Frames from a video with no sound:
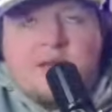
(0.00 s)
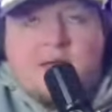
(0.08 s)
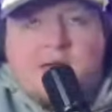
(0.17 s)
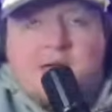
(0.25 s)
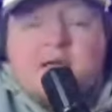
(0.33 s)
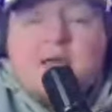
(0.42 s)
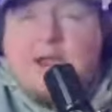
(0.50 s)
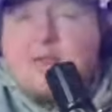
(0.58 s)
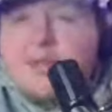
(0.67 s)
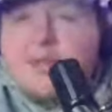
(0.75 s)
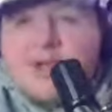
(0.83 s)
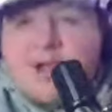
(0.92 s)

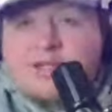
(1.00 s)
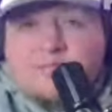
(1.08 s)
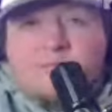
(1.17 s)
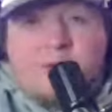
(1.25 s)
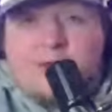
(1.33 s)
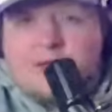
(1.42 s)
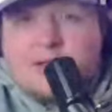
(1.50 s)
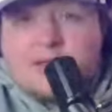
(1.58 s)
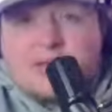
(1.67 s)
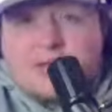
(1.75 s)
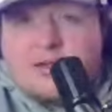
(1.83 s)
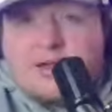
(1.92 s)
And they've got some
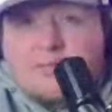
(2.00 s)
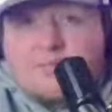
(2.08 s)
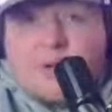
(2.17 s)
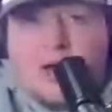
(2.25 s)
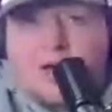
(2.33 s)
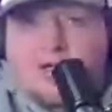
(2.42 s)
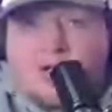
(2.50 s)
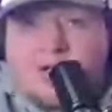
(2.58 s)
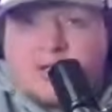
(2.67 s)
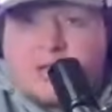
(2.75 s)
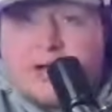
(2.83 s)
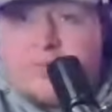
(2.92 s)
bigs that can punish
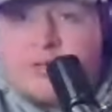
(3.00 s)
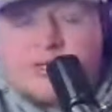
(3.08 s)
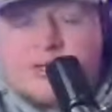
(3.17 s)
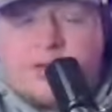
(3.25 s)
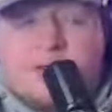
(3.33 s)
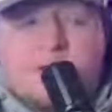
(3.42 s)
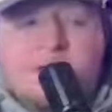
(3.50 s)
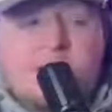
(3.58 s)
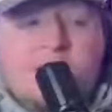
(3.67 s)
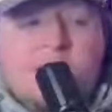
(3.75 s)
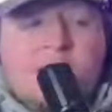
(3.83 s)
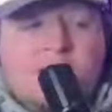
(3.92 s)
us, obviously,
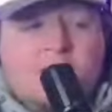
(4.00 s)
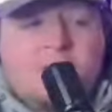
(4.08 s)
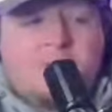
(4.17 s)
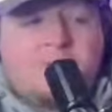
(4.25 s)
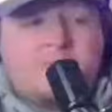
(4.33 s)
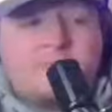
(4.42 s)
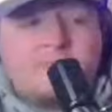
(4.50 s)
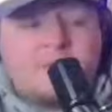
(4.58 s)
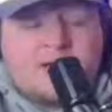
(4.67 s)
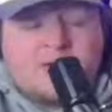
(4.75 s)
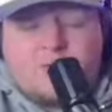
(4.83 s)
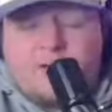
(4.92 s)

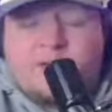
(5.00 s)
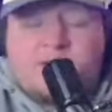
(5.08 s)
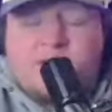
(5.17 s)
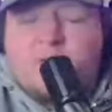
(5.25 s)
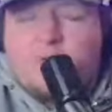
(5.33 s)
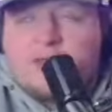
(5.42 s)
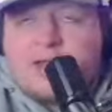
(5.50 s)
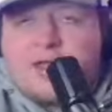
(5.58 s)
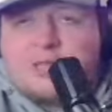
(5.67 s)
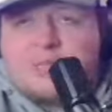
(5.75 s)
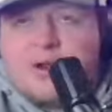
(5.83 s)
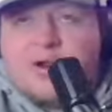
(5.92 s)
because when we have to go with
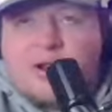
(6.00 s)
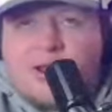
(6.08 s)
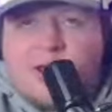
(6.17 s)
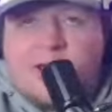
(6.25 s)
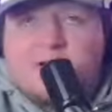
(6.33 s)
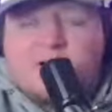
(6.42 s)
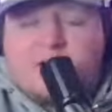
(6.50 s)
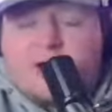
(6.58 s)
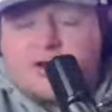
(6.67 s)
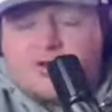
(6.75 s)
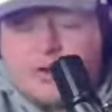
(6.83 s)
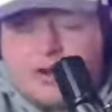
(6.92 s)
Hansberry and
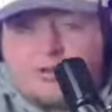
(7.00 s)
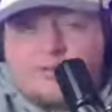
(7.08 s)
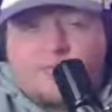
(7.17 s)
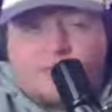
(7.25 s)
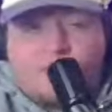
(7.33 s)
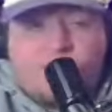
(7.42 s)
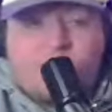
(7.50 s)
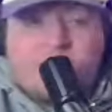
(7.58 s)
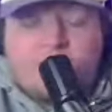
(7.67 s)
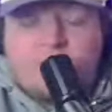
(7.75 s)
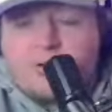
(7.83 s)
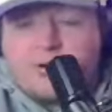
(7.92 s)
Andre on the floor, it
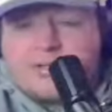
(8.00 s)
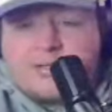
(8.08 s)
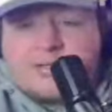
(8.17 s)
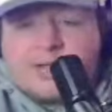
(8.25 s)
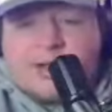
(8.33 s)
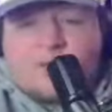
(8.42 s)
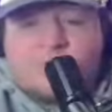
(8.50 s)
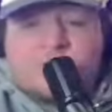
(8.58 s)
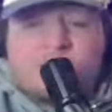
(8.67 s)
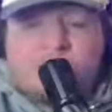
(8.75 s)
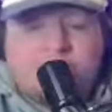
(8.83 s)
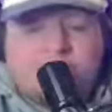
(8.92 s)
can hurt us at times.